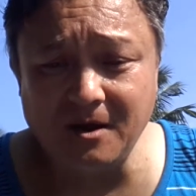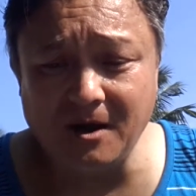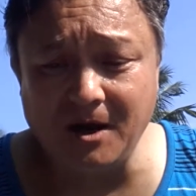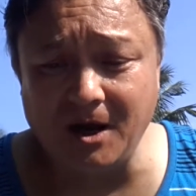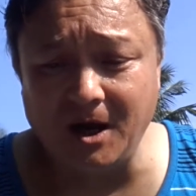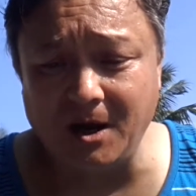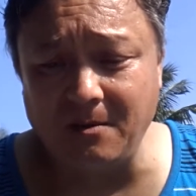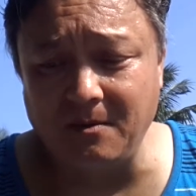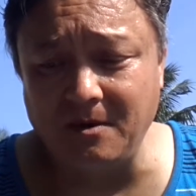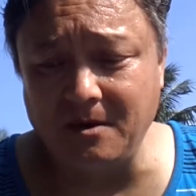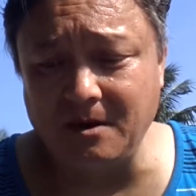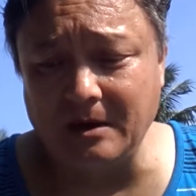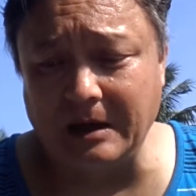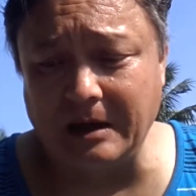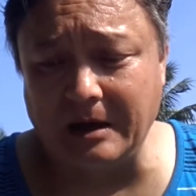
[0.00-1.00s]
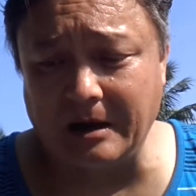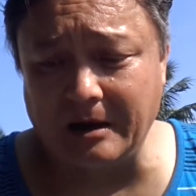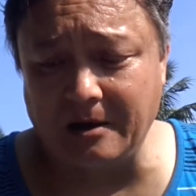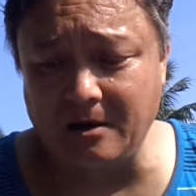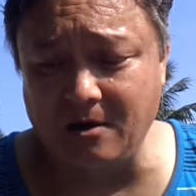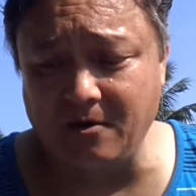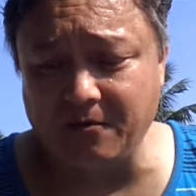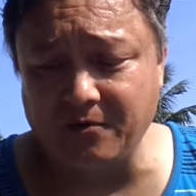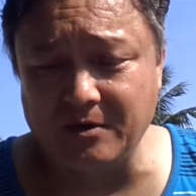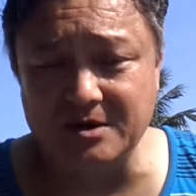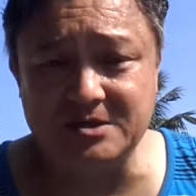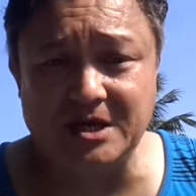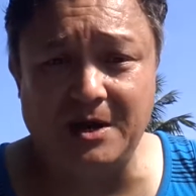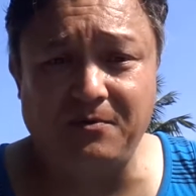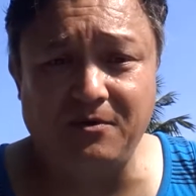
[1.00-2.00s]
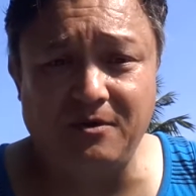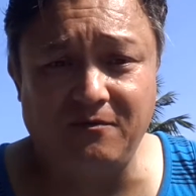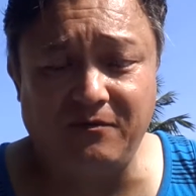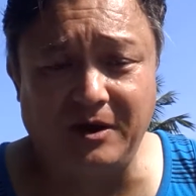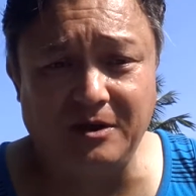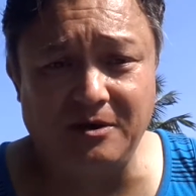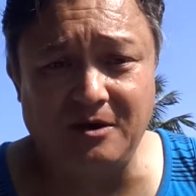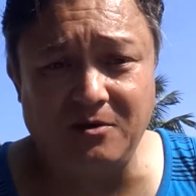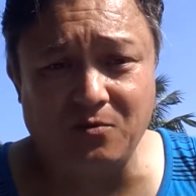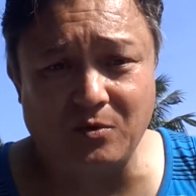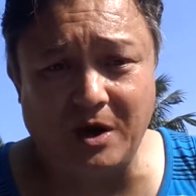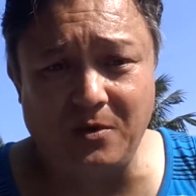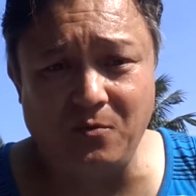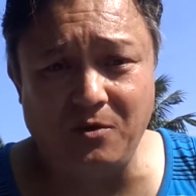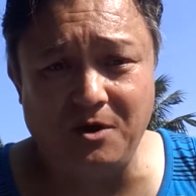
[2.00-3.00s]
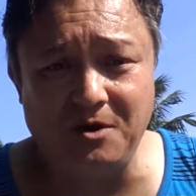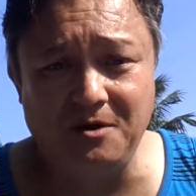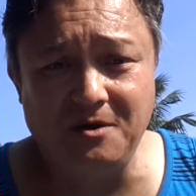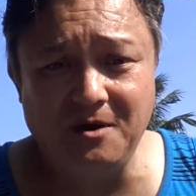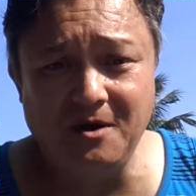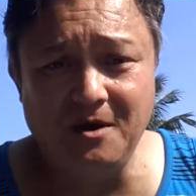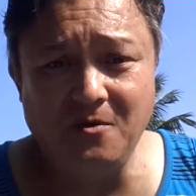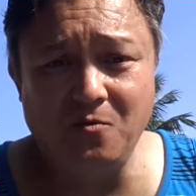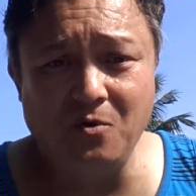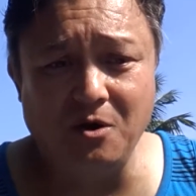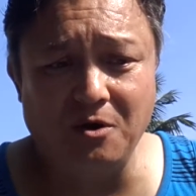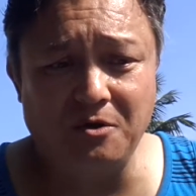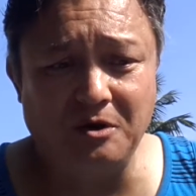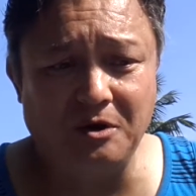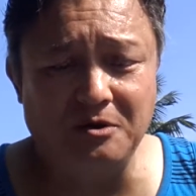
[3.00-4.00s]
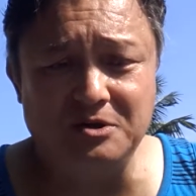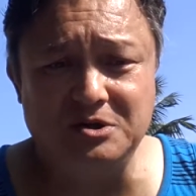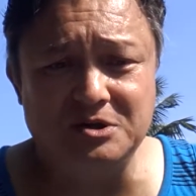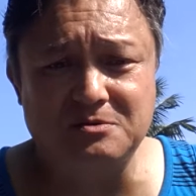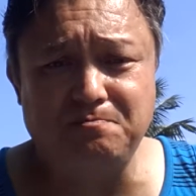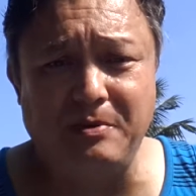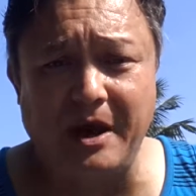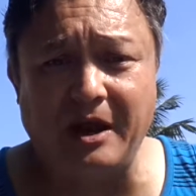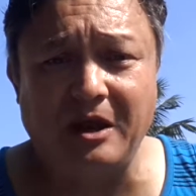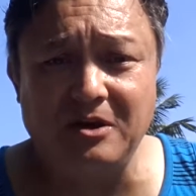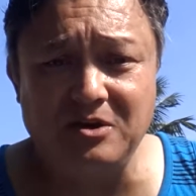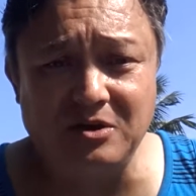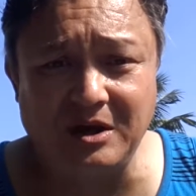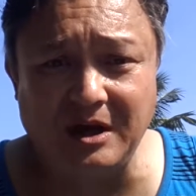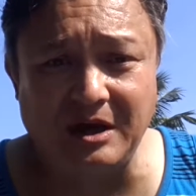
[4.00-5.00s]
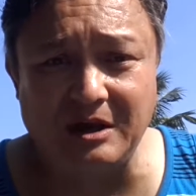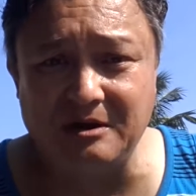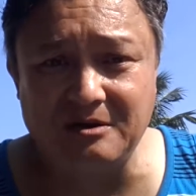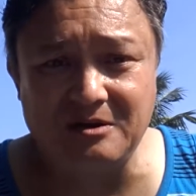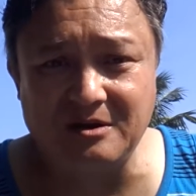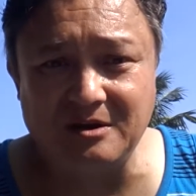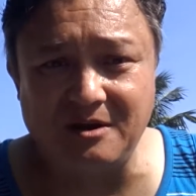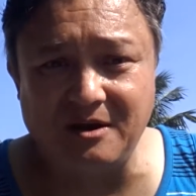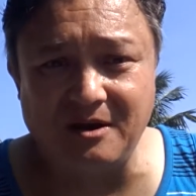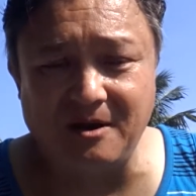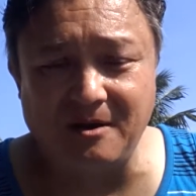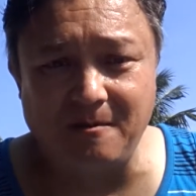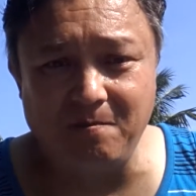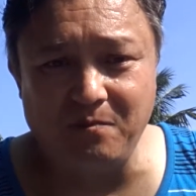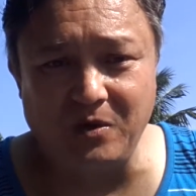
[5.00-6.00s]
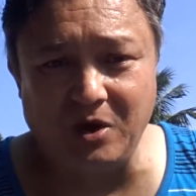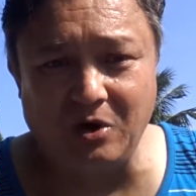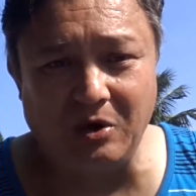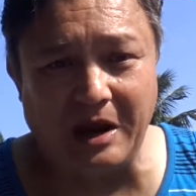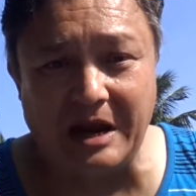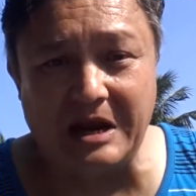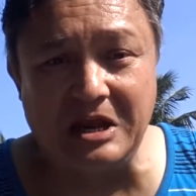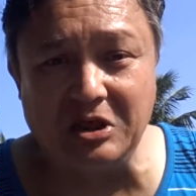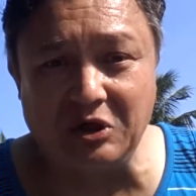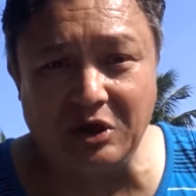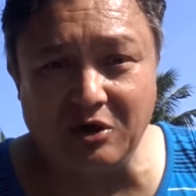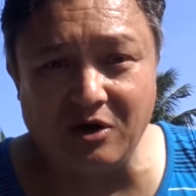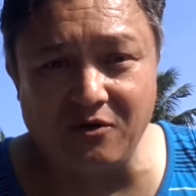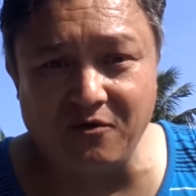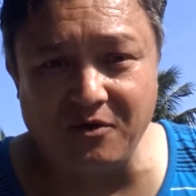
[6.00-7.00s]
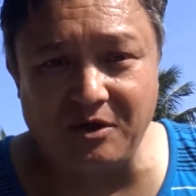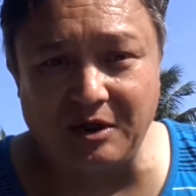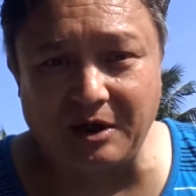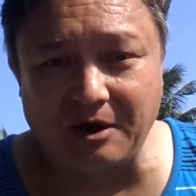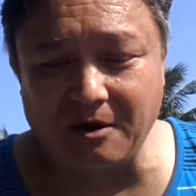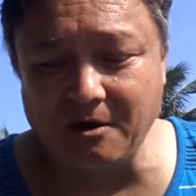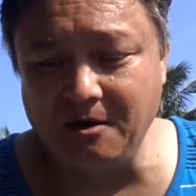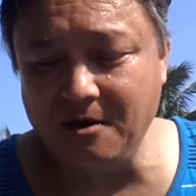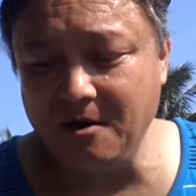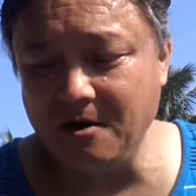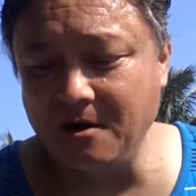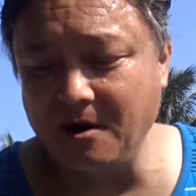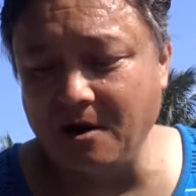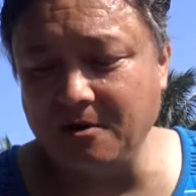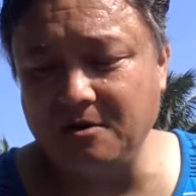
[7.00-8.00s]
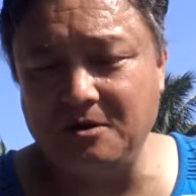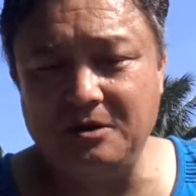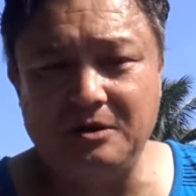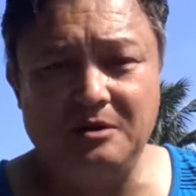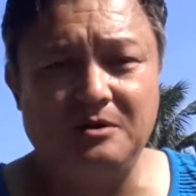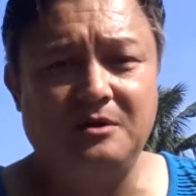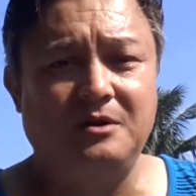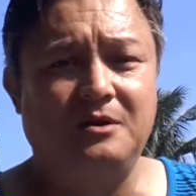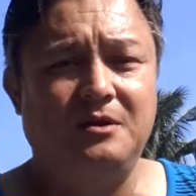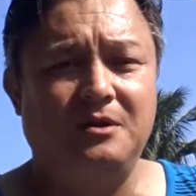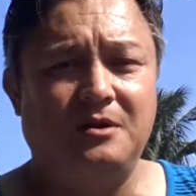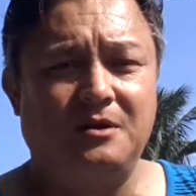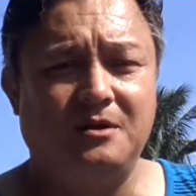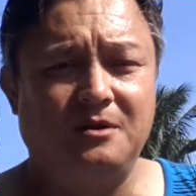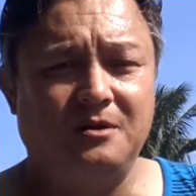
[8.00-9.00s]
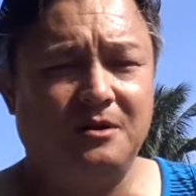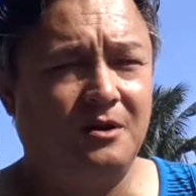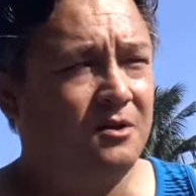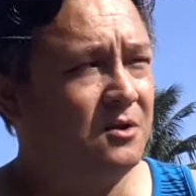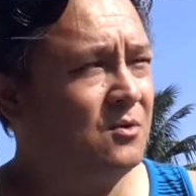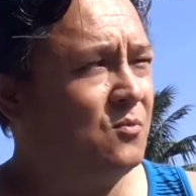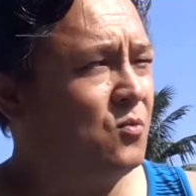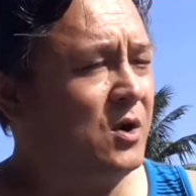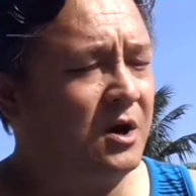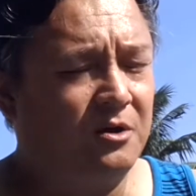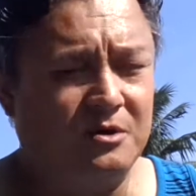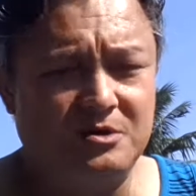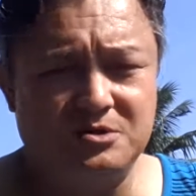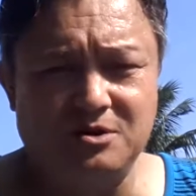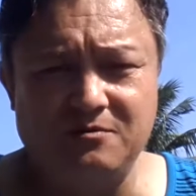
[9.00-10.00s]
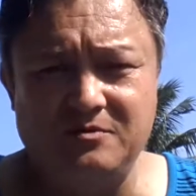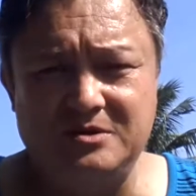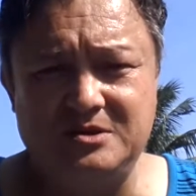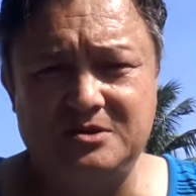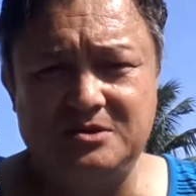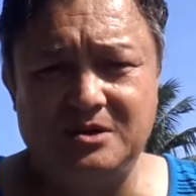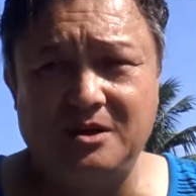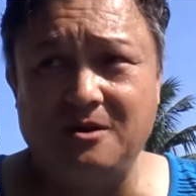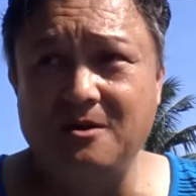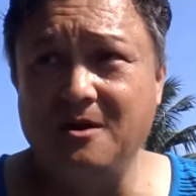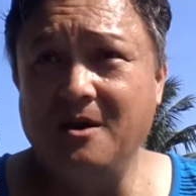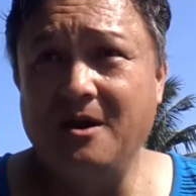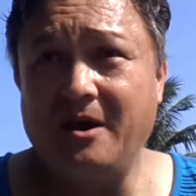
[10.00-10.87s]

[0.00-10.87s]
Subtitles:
I know, for example, in Phelan and Wrightwood, where they're just begging to get anything over there other than the wireless services here.